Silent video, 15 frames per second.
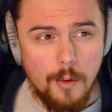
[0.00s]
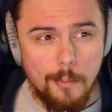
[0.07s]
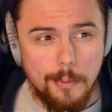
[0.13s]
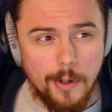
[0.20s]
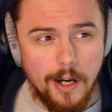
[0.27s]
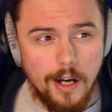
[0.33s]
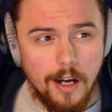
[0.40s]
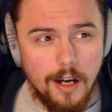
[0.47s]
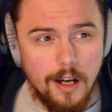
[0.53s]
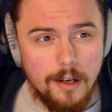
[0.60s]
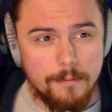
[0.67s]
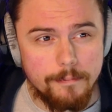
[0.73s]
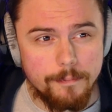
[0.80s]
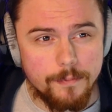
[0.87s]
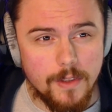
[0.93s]
But
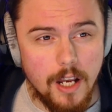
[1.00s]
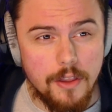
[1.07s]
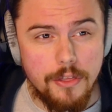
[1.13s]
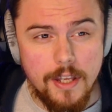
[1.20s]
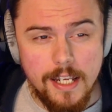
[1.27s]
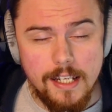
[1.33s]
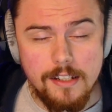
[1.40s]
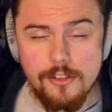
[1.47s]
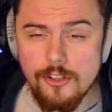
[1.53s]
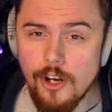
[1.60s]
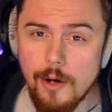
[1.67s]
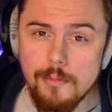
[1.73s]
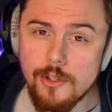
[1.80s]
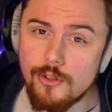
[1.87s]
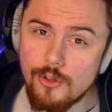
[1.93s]
I think it's
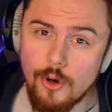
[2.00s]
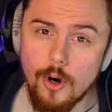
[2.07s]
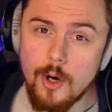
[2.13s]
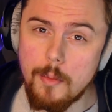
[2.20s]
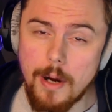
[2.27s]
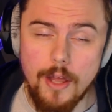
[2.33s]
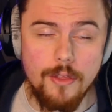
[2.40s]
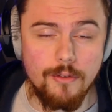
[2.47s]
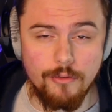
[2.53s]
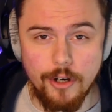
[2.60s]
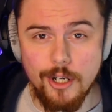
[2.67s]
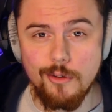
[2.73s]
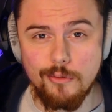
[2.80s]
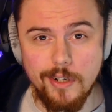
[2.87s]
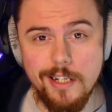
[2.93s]
time to talk about the
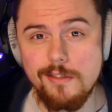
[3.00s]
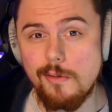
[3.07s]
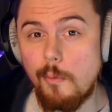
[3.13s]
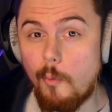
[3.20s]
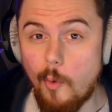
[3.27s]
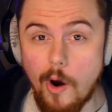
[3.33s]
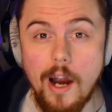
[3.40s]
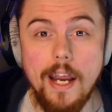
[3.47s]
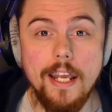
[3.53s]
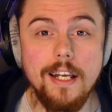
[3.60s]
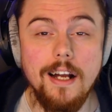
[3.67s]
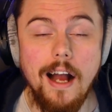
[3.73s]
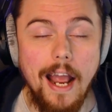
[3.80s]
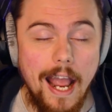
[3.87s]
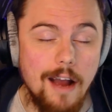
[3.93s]
real reason why
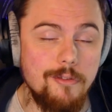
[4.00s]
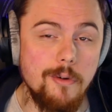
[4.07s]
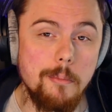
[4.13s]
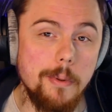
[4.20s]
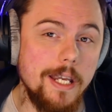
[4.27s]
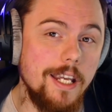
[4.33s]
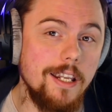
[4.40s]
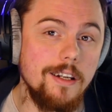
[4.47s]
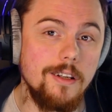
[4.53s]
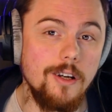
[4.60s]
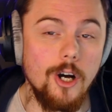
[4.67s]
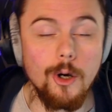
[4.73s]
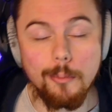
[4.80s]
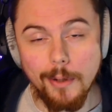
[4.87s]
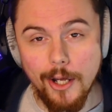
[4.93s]
I haven't been
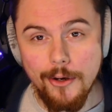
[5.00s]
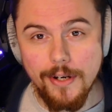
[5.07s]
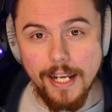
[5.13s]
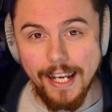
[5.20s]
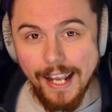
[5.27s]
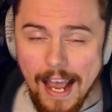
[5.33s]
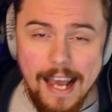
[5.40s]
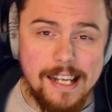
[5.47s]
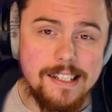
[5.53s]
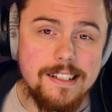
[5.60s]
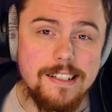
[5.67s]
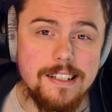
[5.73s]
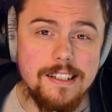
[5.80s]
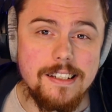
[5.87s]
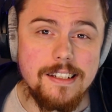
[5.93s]
uploading.
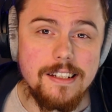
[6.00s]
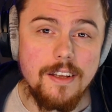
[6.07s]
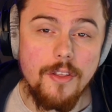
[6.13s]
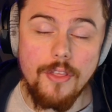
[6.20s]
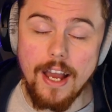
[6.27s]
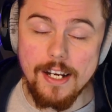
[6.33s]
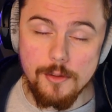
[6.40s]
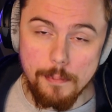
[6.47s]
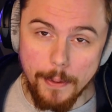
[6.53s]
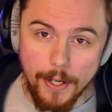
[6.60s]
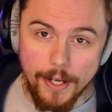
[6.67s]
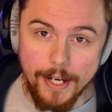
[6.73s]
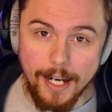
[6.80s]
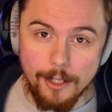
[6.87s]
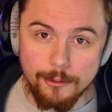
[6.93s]
And that is
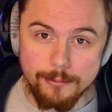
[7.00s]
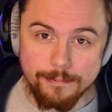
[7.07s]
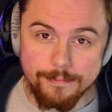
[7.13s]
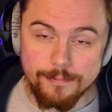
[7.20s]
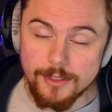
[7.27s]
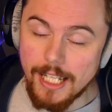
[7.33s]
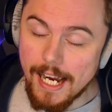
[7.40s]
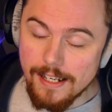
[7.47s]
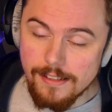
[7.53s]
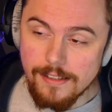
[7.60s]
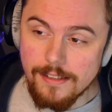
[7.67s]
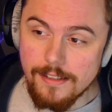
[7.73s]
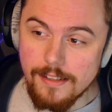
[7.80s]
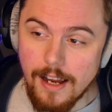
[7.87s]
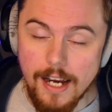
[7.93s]
Burnout.
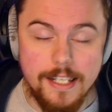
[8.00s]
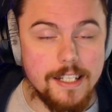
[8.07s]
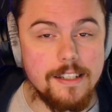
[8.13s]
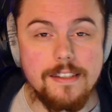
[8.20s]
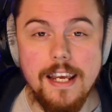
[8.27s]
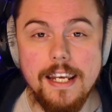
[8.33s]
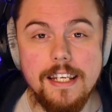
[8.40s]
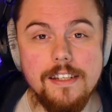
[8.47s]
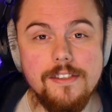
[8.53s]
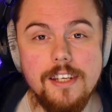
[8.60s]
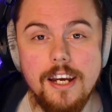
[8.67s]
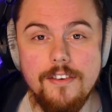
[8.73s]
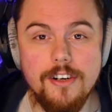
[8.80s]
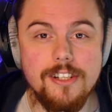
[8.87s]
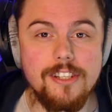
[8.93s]
Yes, I didn't take it
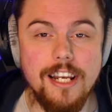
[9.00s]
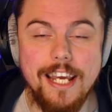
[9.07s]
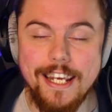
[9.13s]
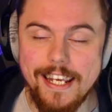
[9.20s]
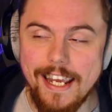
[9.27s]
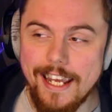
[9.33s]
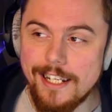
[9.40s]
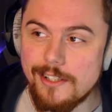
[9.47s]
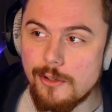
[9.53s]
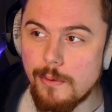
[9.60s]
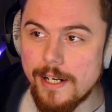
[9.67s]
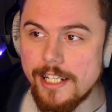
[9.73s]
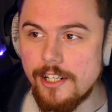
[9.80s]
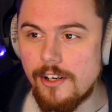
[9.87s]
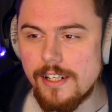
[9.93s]
seriously. In
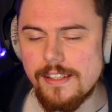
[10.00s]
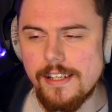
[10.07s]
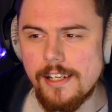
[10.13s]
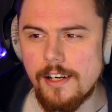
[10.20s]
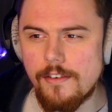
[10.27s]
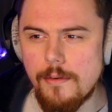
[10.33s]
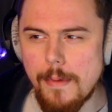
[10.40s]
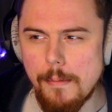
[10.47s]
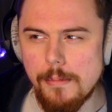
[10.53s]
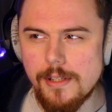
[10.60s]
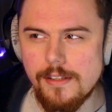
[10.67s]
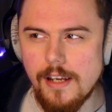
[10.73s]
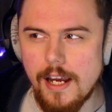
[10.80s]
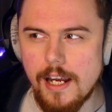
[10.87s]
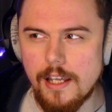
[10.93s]
2019, I remember
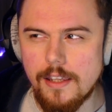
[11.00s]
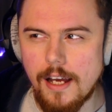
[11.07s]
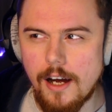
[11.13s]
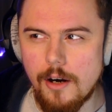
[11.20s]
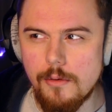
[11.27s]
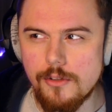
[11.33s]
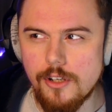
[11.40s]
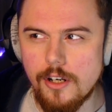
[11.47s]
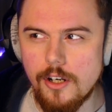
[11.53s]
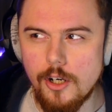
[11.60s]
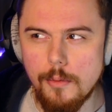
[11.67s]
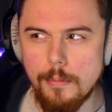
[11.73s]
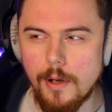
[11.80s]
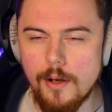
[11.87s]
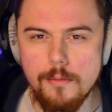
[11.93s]
saying that I was going to
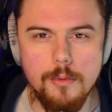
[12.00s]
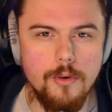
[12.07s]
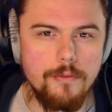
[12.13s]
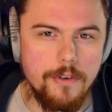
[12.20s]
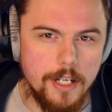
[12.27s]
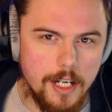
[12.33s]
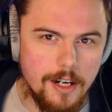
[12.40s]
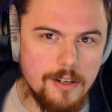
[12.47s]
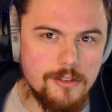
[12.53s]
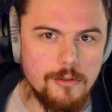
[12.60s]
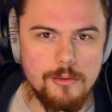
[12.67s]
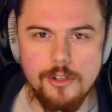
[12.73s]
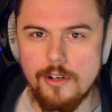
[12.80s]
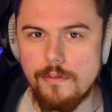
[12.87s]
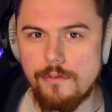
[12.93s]
upload more videos, I
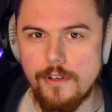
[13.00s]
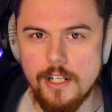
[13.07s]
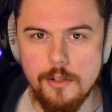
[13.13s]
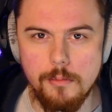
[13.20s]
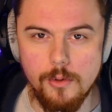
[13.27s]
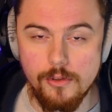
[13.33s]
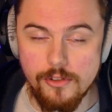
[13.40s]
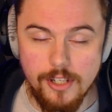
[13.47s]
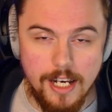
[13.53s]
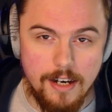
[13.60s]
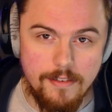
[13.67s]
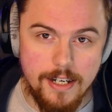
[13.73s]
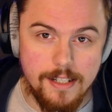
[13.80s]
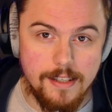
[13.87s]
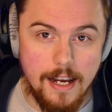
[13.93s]
was going to finish more
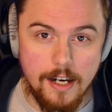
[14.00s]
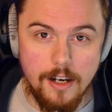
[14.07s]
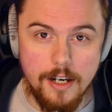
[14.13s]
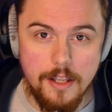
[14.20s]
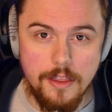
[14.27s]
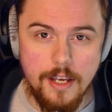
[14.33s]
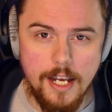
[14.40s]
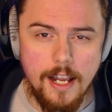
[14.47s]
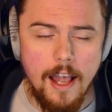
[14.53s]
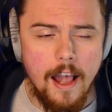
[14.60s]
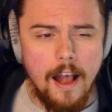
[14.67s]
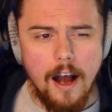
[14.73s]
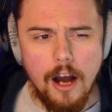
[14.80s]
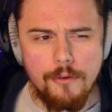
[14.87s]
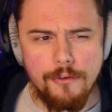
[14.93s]
series, that kind of thing.
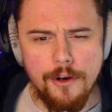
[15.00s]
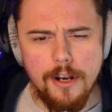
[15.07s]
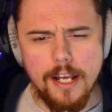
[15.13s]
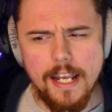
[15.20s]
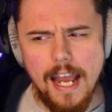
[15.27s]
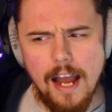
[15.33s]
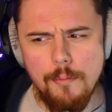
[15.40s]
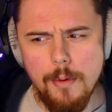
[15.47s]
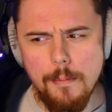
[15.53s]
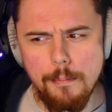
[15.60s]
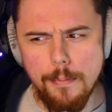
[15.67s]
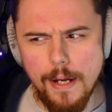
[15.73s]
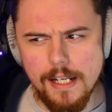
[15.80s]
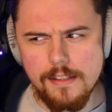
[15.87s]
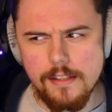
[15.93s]
I feel like I have been
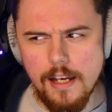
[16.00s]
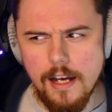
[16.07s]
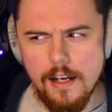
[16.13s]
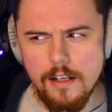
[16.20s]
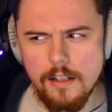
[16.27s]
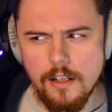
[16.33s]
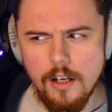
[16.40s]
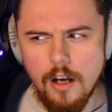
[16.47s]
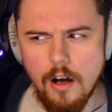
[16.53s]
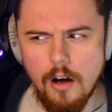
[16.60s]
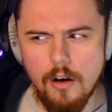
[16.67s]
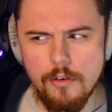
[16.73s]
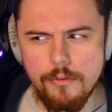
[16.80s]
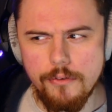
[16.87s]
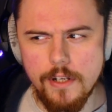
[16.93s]
better
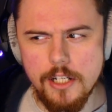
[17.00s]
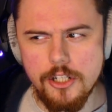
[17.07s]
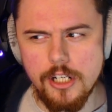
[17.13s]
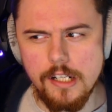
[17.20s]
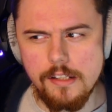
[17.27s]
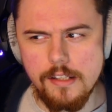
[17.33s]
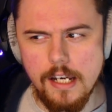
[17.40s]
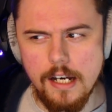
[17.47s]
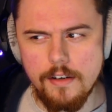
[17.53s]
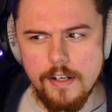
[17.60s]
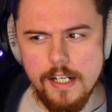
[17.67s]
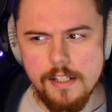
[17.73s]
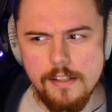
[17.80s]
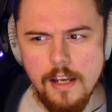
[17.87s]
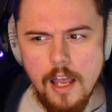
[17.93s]
on finishing
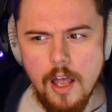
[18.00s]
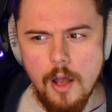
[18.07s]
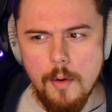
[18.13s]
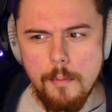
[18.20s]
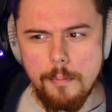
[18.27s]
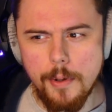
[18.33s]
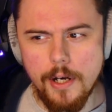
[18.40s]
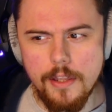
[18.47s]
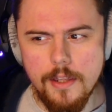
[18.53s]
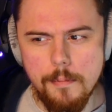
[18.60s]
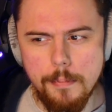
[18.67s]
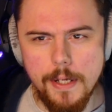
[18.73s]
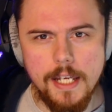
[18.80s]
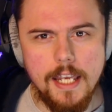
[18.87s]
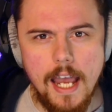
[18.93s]
series, But the
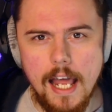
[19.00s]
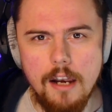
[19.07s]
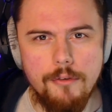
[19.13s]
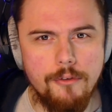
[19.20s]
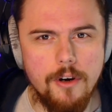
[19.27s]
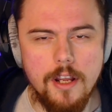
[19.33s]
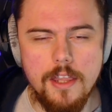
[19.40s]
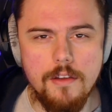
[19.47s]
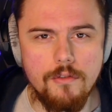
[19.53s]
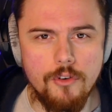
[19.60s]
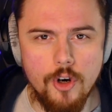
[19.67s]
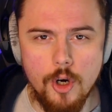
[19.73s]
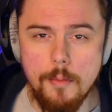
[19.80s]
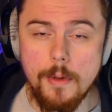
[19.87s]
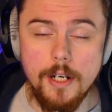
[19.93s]
big elephant in the
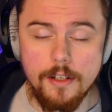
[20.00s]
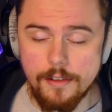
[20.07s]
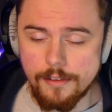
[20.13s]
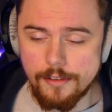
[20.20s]
room, and